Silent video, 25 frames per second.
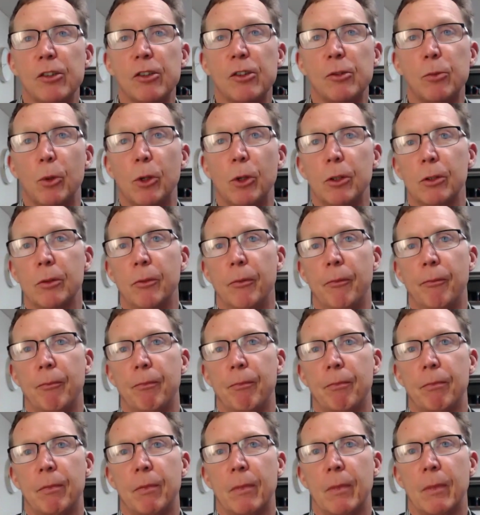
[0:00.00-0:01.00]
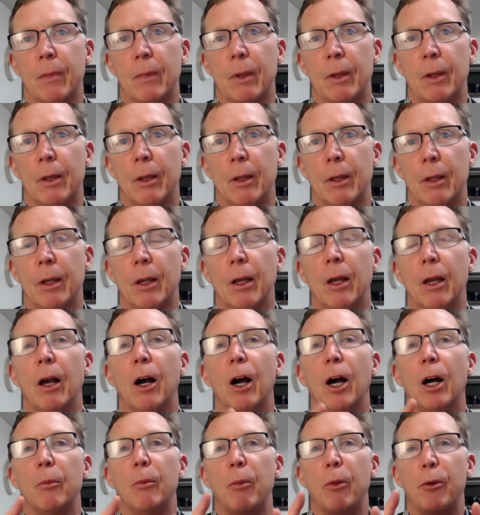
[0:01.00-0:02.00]
well,
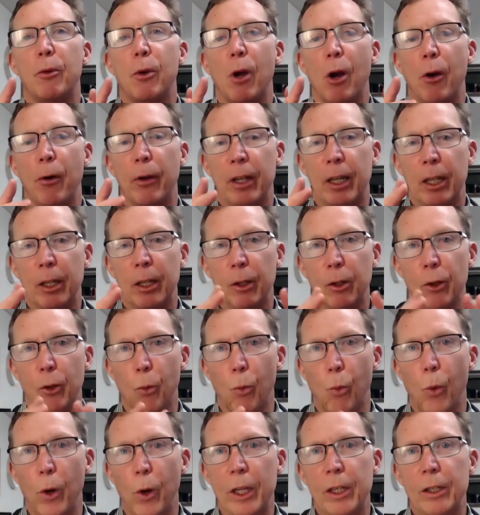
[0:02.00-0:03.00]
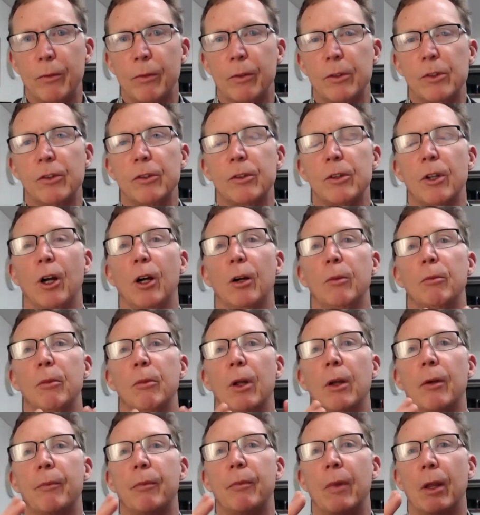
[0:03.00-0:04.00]
I'm throwing in the wheat, I'm
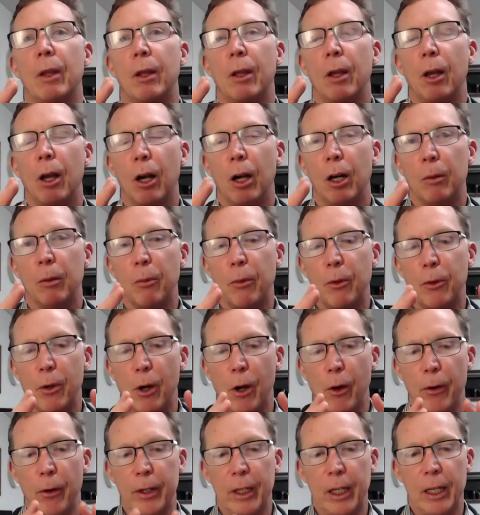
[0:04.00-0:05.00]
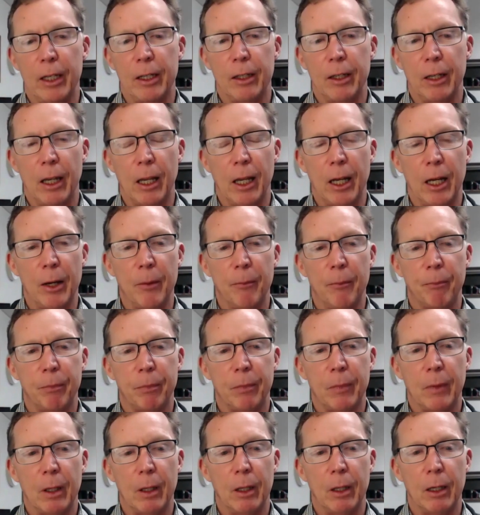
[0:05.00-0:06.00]
throwing in
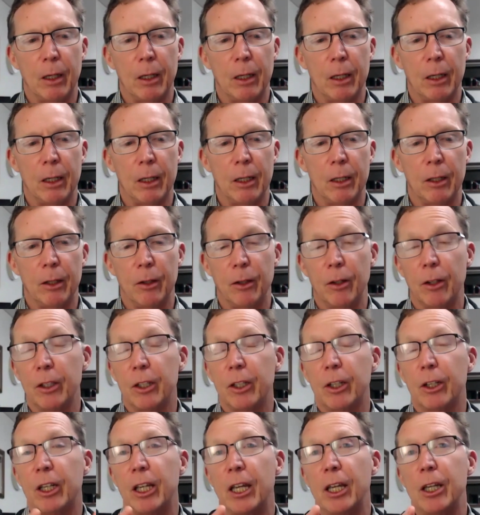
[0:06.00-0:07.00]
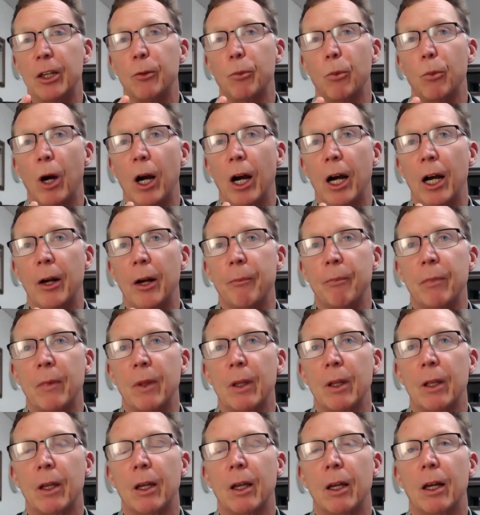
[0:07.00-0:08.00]
the quinoa,
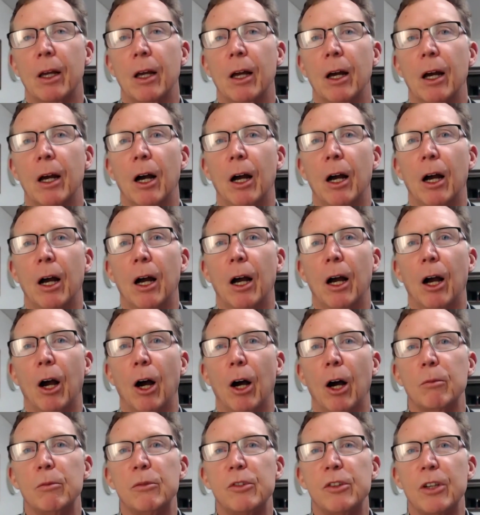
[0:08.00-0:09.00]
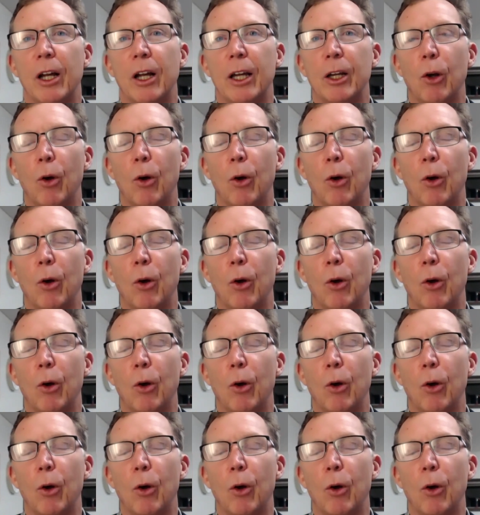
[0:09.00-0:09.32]
I'm saying